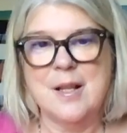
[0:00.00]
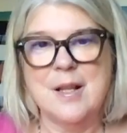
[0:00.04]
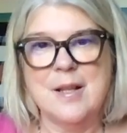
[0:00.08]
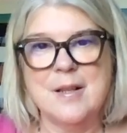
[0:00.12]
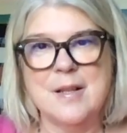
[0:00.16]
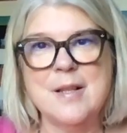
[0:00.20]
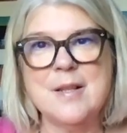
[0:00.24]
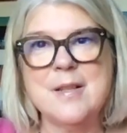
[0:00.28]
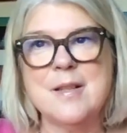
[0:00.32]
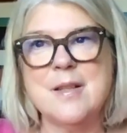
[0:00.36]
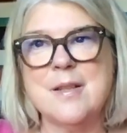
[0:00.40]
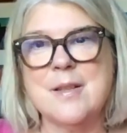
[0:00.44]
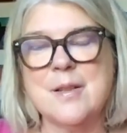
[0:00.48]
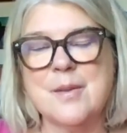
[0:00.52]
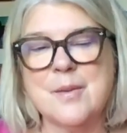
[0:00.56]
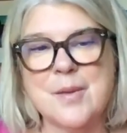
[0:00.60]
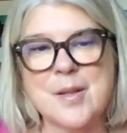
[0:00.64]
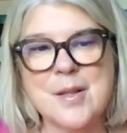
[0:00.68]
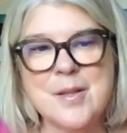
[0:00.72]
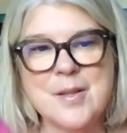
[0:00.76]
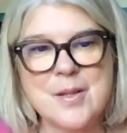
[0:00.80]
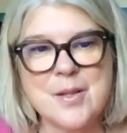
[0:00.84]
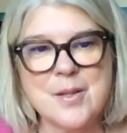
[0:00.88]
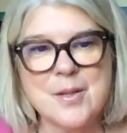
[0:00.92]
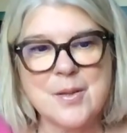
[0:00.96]
This
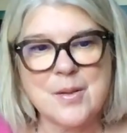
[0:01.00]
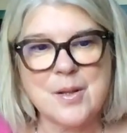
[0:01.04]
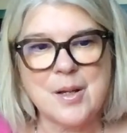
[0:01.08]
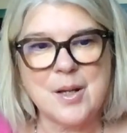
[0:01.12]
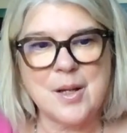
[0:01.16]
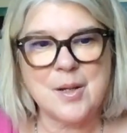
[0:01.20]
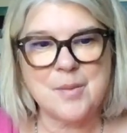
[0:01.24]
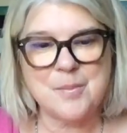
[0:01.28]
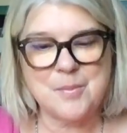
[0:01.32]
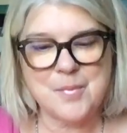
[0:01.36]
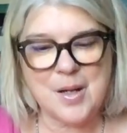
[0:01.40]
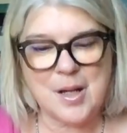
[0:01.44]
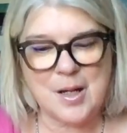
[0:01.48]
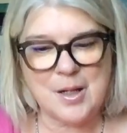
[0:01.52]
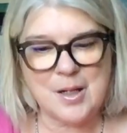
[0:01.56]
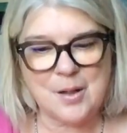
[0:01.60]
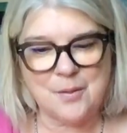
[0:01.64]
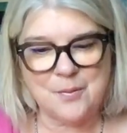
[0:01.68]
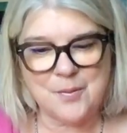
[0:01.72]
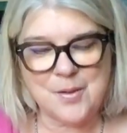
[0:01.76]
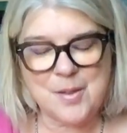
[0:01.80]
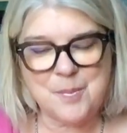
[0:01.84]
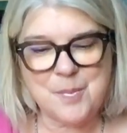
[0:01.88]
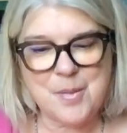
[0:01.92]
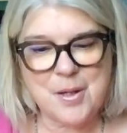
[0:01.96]
is a
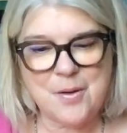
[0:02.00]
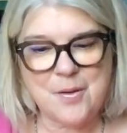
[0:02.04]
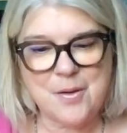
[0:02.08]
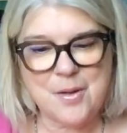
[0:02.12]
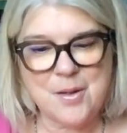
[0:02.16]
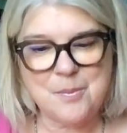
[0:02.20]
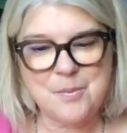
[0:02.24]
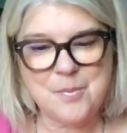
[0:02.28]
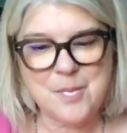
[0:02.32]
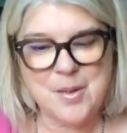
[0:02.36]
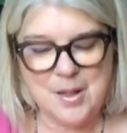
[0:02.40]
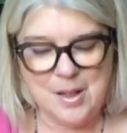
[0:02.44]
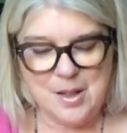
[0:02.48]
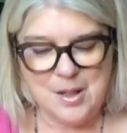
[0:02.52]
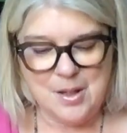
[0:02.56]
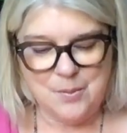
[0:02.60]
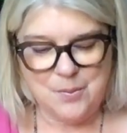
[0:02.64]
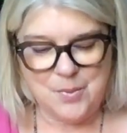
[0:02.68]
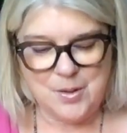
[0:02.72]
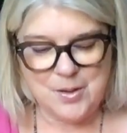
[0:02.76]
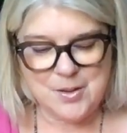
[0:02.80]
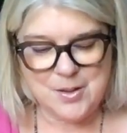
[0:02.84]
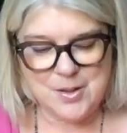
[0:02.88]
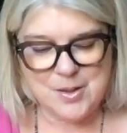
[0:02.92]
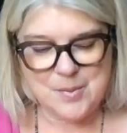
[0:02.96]
lovely poem
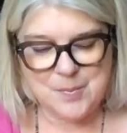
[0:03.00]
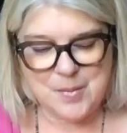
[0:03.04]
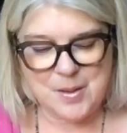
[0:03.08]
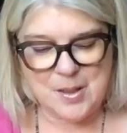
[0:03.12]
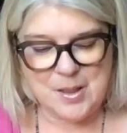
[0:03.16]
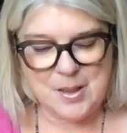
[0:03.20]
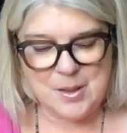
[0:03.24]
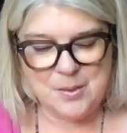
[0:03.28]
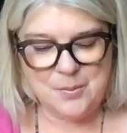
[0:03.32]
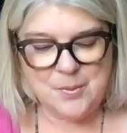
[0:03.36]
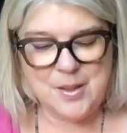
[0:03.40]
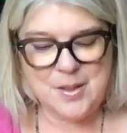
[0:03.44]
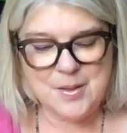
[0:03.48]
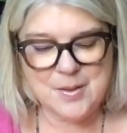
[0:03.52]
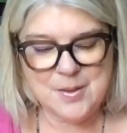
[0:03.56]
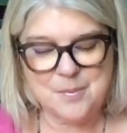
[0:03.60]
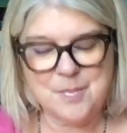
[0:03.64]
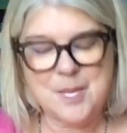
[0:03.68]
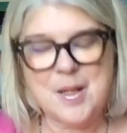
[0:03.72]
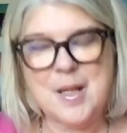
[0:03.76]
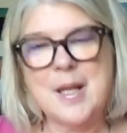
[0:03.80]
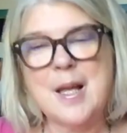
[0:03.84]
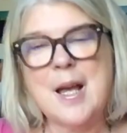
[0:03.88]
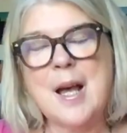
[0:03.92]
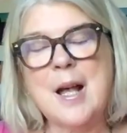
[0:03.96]
which is by Louisa
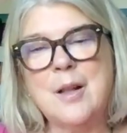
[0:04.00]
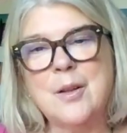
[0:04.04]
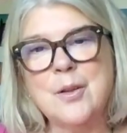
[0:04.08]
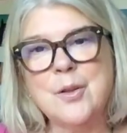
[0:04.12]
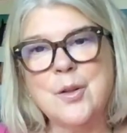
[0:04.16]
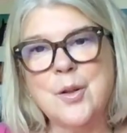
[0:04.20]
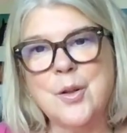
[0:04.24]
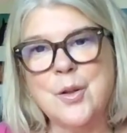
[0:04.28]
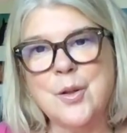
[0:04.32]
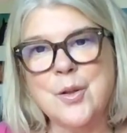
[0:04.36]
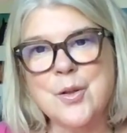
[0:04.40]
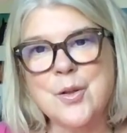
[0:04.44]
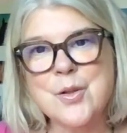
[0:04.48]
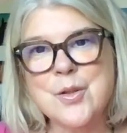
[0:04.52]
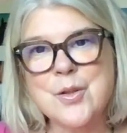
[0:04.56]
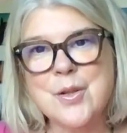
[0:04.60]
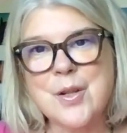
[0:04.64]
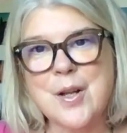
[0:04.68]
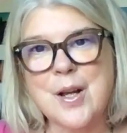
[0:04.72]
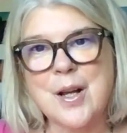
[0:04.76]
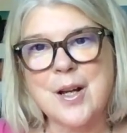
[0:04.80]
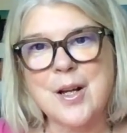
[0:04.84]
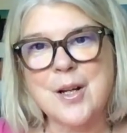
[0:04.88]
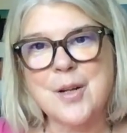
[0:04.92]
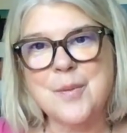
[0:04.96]
May Alcott,
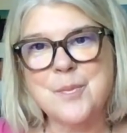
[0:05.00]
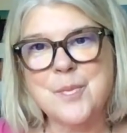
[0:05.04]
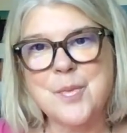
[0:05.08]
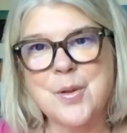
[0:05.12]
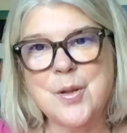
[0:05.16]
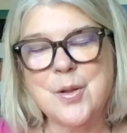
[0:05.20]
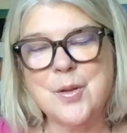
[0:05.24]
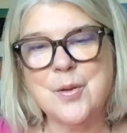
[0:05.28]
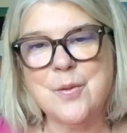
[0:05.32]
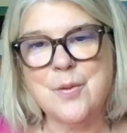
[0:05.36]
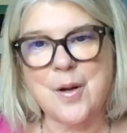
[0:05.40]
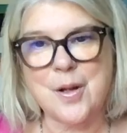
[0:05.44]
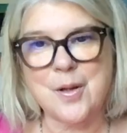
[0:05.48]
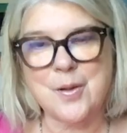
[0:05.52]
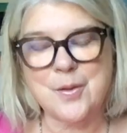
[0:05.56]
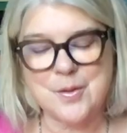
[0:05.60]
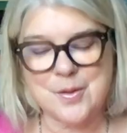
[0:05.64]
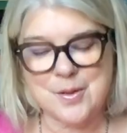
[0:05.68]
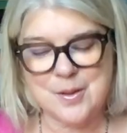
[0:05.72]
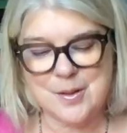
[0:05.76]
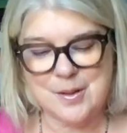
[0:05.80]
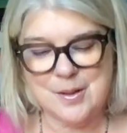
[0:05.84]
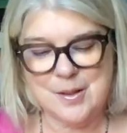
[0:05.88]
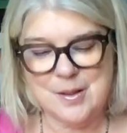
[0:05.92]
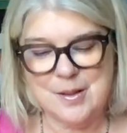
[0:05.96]
who
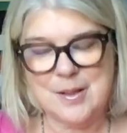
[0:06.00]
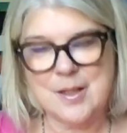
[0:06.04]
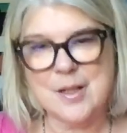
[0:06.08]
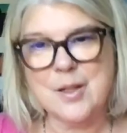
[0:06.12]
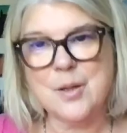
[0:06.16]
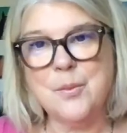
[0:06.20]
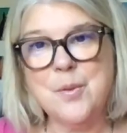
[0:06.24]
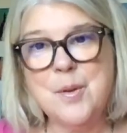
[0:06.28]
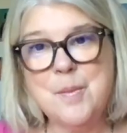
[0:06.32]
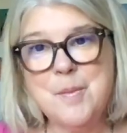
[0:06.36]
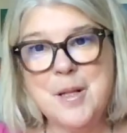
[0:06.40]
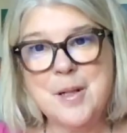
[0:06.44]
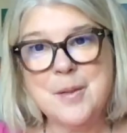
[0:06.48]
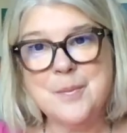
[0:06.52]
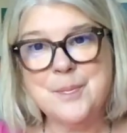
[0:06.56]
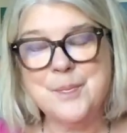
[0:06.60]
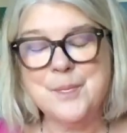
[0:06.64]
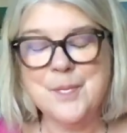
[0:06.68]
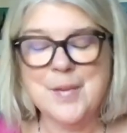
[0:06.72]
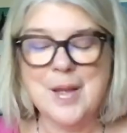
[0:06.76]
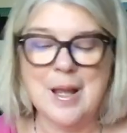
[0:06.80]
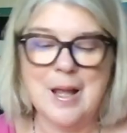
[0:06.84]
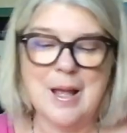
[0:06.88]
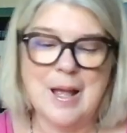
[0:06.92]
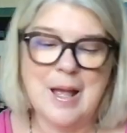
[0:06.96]
wrote Little Women,
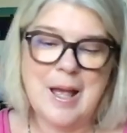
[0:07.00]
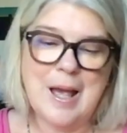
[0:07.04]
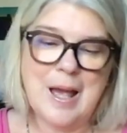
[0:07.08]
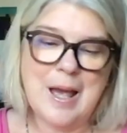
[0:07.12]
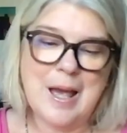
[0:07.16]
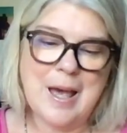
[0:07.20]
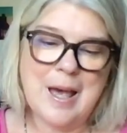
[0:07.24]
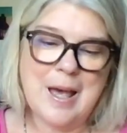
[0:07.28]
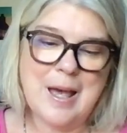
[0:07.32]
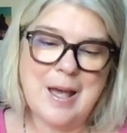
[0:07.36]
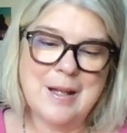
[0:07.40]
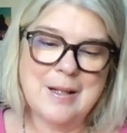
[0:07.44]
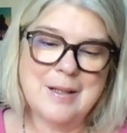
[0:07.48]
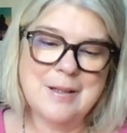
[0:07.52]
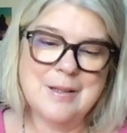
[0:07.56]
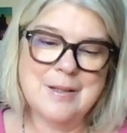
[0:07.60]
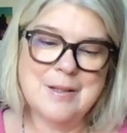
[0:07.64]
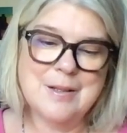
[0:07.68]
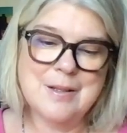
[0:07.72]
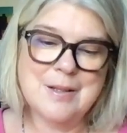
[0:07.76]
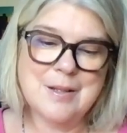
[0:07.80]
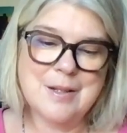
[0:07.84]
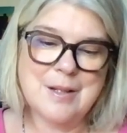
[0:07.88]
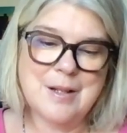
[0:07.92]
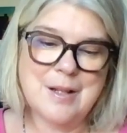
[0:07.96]

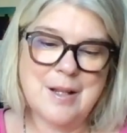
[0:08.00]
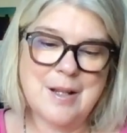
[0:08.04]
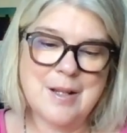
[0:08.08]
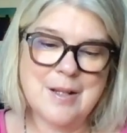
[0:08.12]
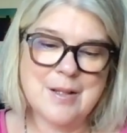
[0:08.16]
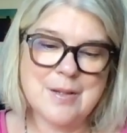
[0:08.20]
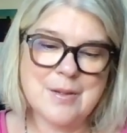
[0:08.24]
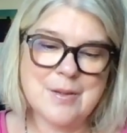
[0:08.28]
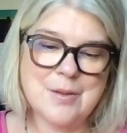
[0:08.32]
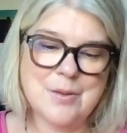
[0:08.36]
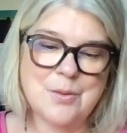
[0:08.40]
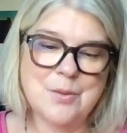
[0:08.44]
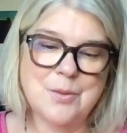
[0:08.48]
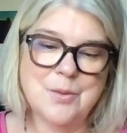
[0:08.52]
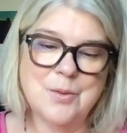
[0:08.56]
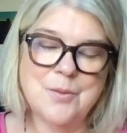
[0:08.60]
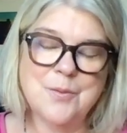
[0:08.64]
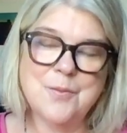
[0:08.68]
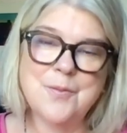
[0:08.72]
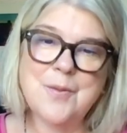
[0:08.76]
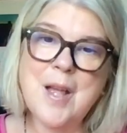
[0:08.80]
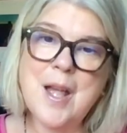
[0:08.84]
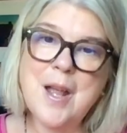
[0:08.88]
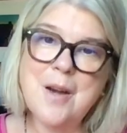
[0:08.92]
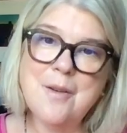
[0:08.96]
and it's called
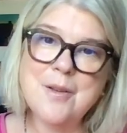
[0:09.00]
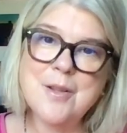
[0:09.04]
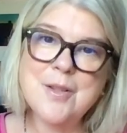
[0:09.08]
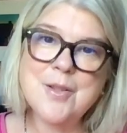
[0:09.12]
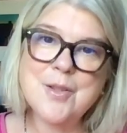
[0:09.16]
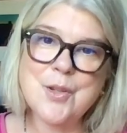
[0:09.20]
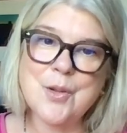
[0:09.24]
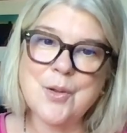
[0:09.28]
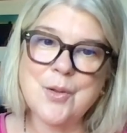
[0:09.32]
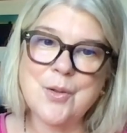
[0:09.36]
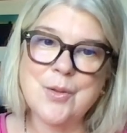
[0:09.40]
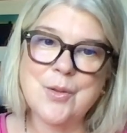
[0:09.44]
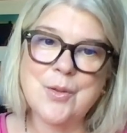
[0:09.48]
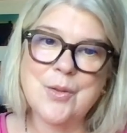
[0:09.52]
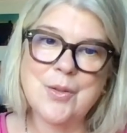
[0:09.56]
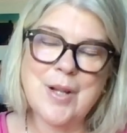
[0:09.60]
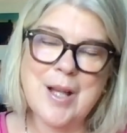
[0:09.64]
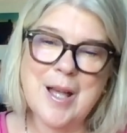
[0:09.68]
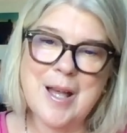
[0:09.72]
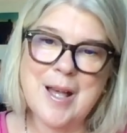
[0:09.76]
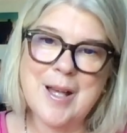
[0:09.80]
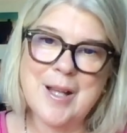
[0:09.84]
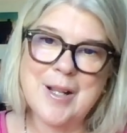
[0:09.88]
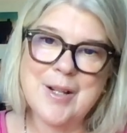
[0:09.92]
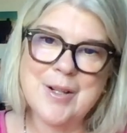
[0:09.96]
Fairy Song,
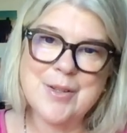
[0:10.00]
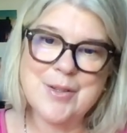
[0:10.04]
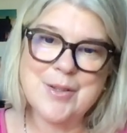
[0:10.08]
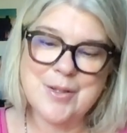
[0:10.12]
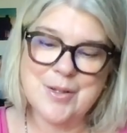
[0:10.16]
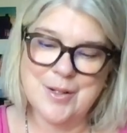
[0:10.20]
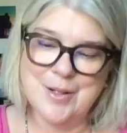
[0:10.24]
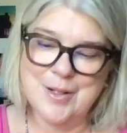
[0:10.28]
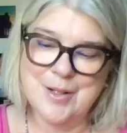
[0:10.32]
and